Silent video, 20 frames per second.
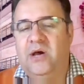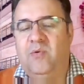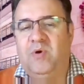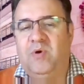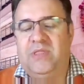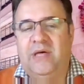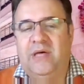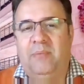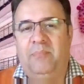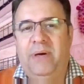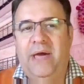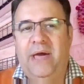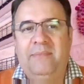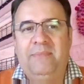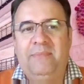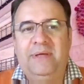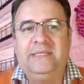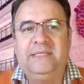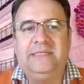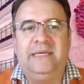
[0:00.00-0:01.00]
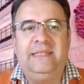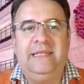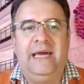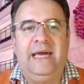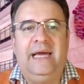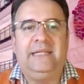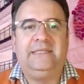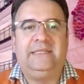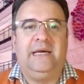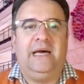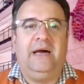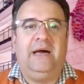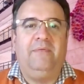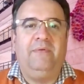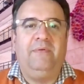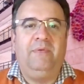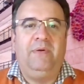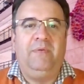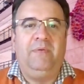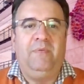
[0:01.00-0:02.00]
with our payments and that uh,
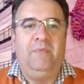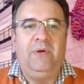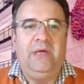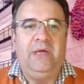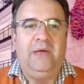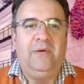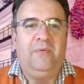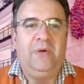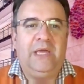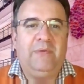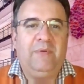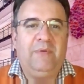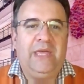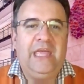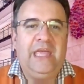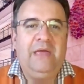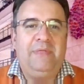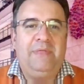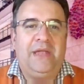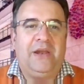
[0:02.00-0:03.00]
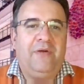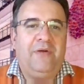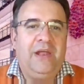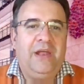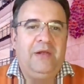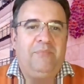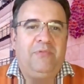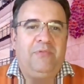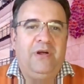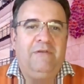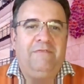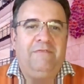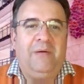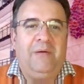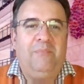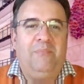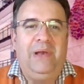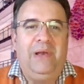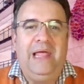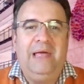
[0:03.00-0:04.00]
we, we, we, keep that credit
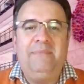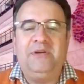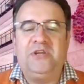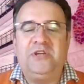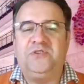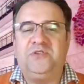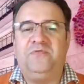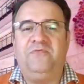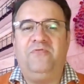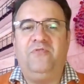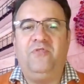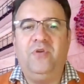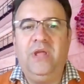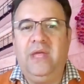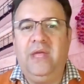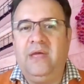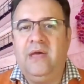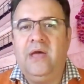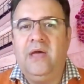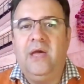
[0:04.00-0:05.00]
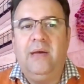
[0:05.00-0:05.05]
profile blemish free.